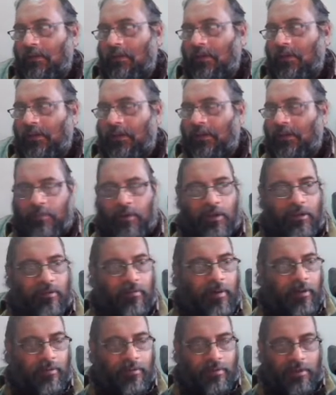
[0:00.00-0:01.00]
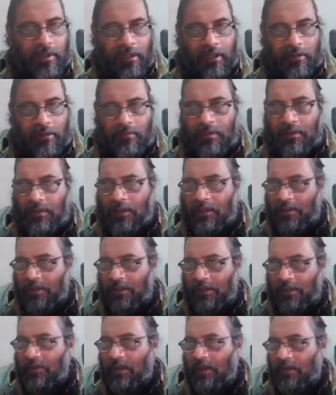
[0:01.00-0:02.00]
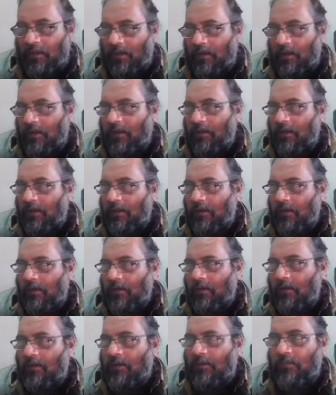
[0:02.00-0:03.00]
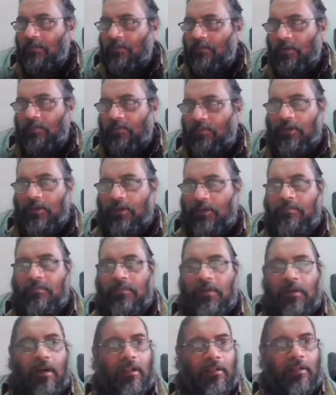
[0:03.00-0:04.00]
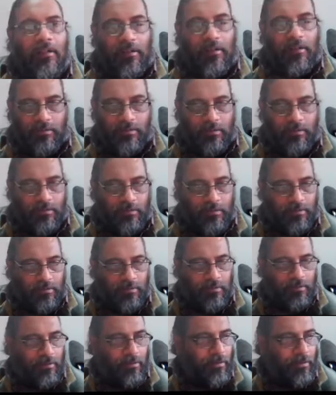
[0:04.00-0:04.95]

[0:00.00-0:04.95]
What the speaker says: it is possible to recover the same data from some other source.